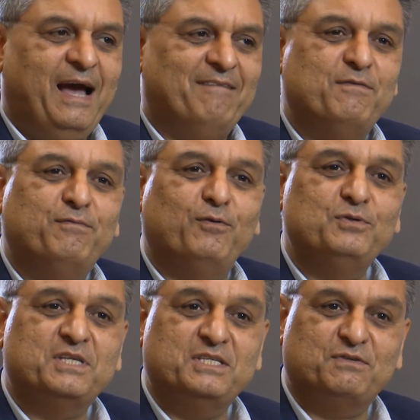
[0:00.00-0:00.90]
have a
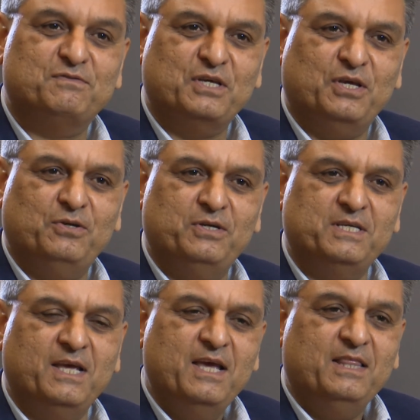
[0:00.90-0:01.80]
false sense of
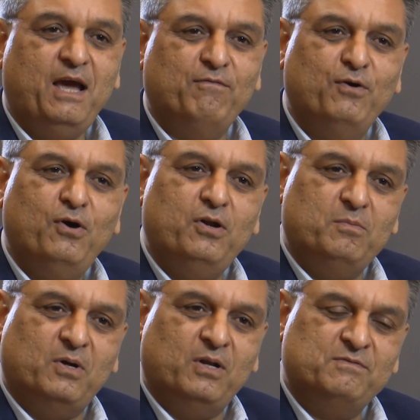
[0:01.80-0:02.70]
security. The
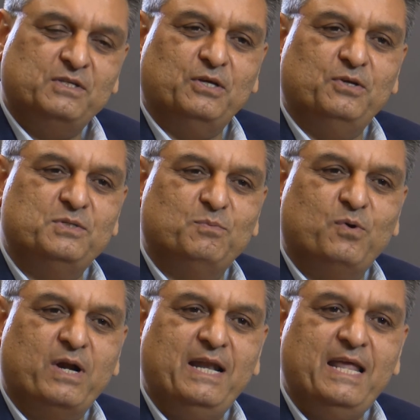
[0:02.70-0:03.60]
avocado model of security is
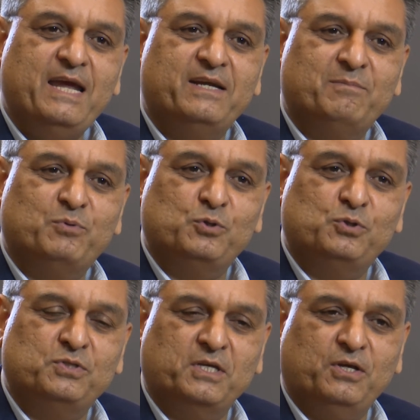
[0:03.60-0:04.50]
more a layered
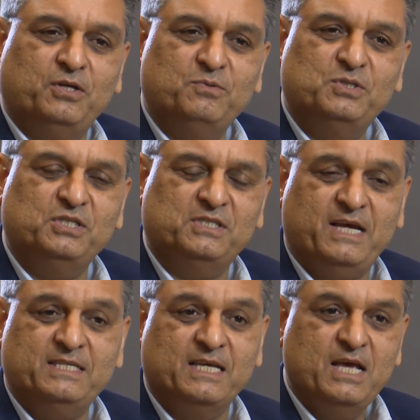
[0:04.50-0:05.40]
approach to security, which
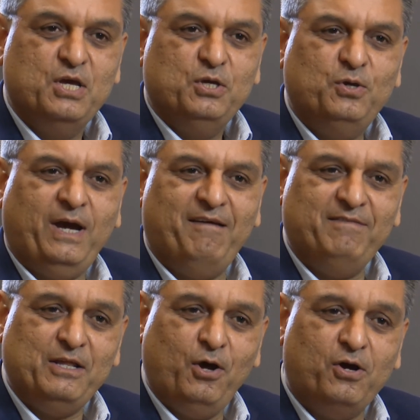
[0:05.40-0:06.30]
says you have
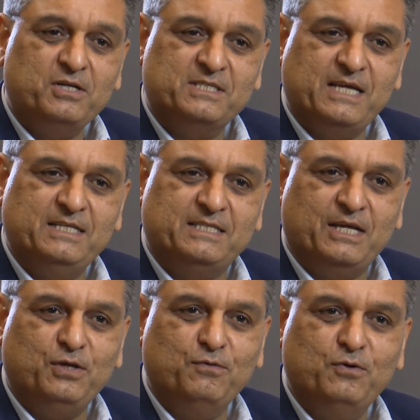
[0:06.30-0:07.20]
that hard
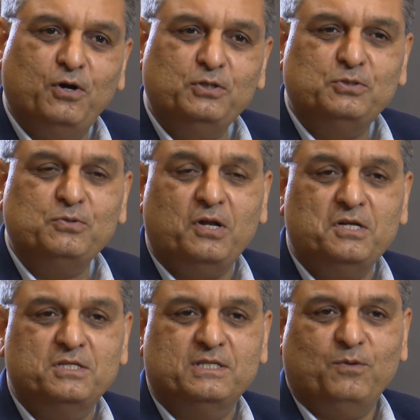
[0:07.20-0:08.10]
center, you've got to
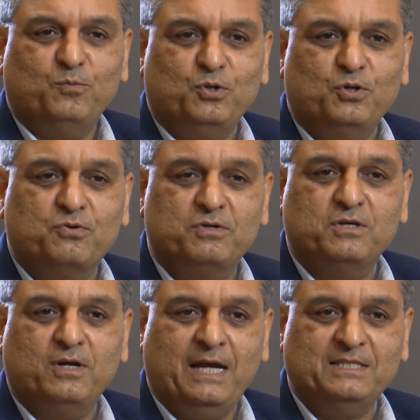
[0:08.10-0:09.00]
understand what your
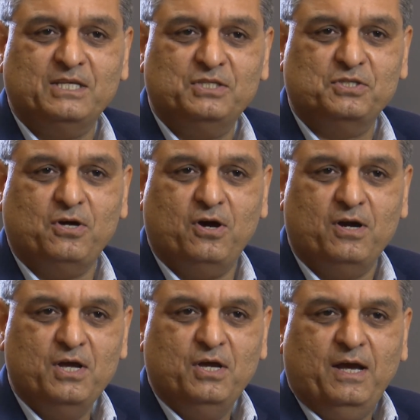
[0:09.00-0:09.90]
critical assets are,
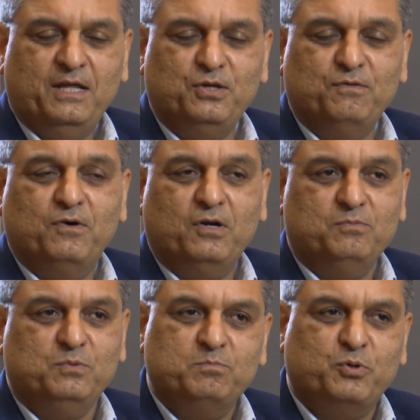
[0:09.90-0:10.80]
and you've got
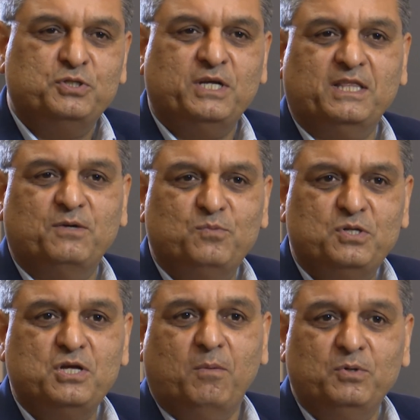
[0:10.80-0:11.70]
to protect them
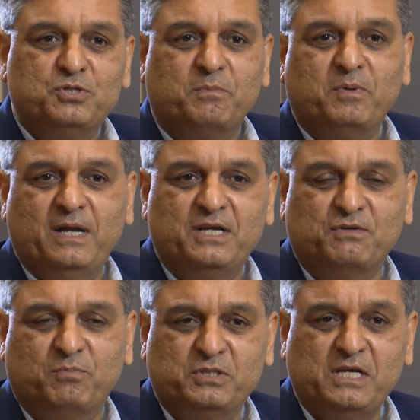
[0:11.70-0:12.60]
with double, triple
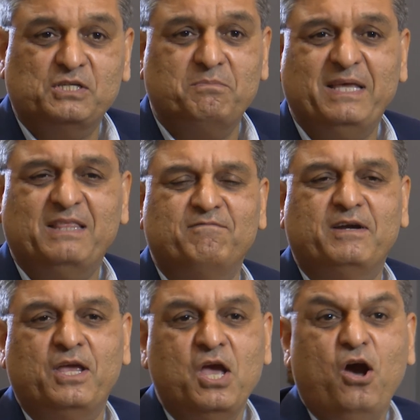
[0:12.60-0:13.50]
layers of protection, make
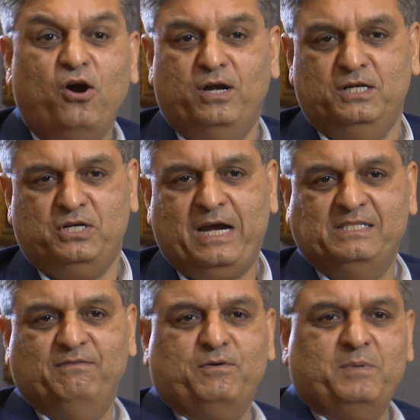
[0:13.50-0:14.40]
very
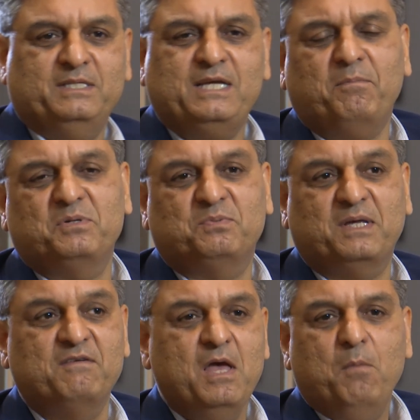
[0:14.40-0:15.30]
unattractive from an attack
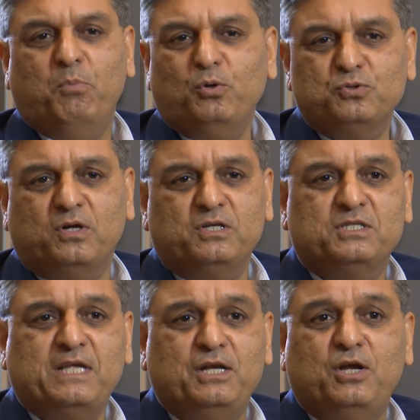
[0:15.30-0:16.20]
perspective, but also
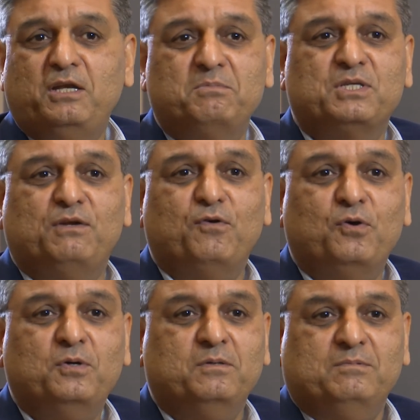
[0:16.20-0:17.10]
understand 90% of
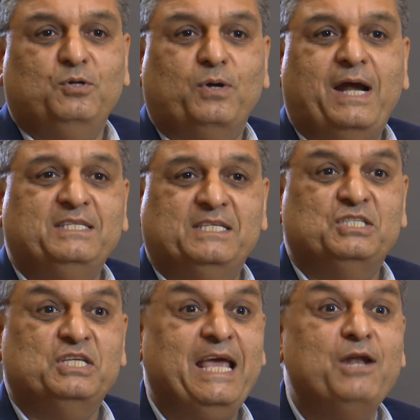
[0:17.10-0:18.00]
your your
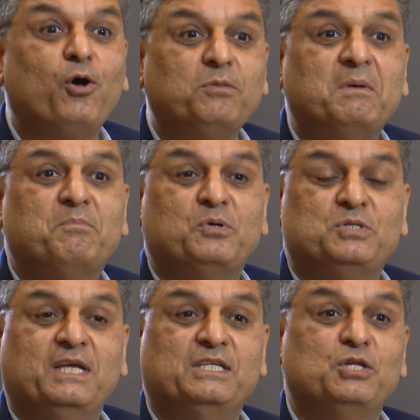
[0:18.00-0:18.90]
assets cannot be
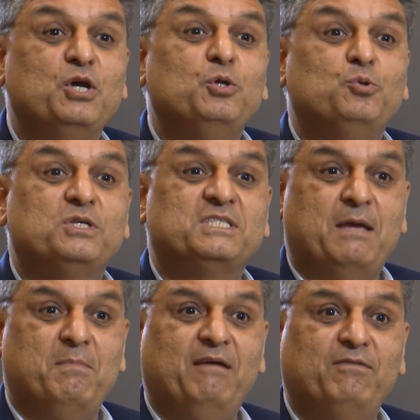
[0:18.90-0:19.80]
protected to the
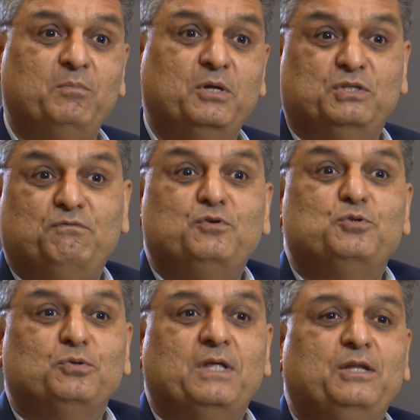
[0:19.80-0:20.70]
same level because if you
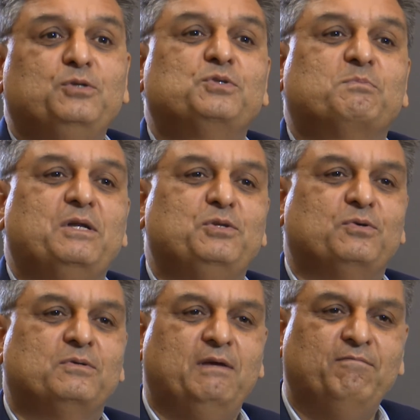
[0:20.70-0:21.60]
do that, you spread
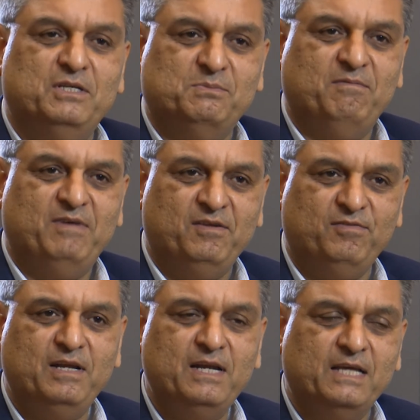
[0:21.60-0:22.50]
your investment very
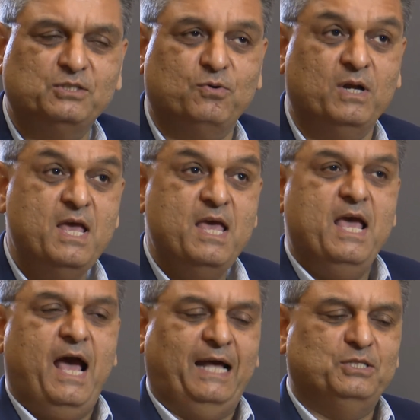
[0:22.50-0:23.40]
thinly and so on.
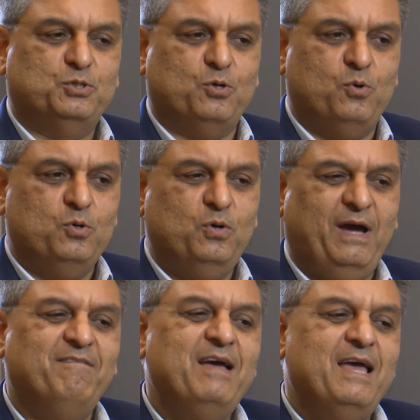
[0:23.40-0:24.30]
And so you
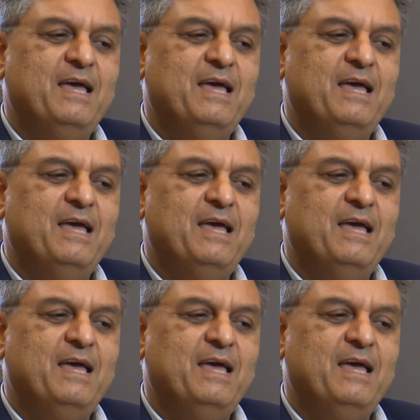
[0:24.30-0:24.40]
have